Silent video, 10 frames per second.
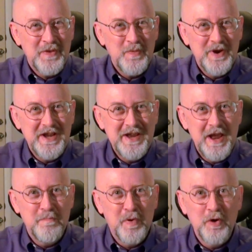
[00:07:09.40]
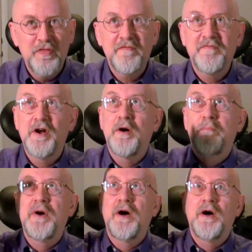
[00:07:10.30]
We need a birth
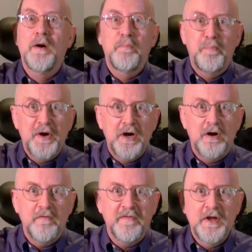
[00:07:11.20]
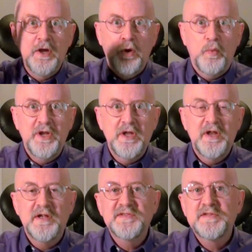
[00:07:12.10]
from above. We need
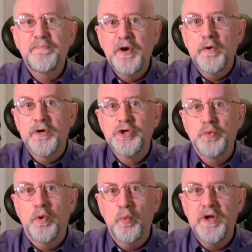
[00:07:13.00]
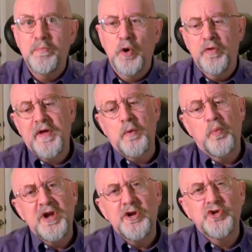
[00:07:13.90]
a spiritual rebirth, a
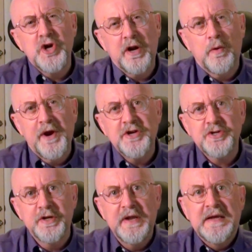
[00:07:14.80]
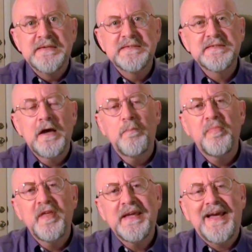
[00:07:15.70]
regeneration.
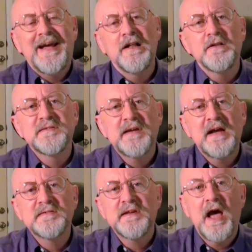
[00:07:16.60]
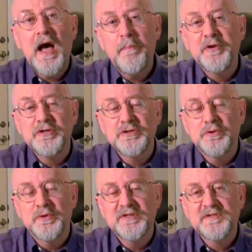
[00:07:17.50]
Something else has to happen
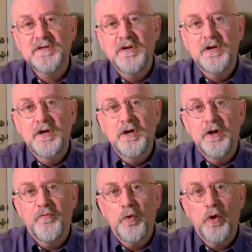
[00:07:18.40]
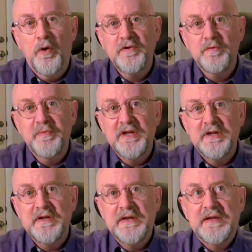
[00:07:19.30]
to us if we're going to
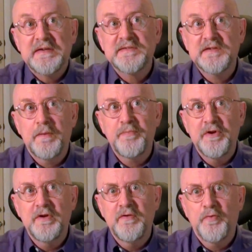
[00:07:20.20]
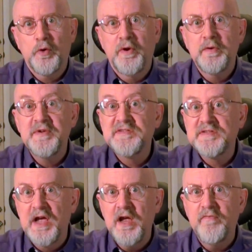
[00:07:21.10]
be accepted, if we're going to be
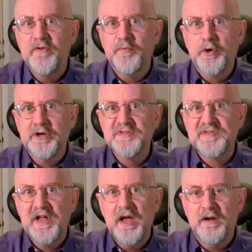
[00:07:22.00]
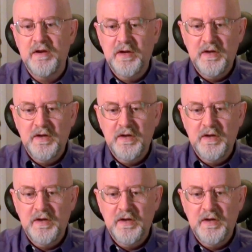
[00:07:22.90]
saved, if we're going to stand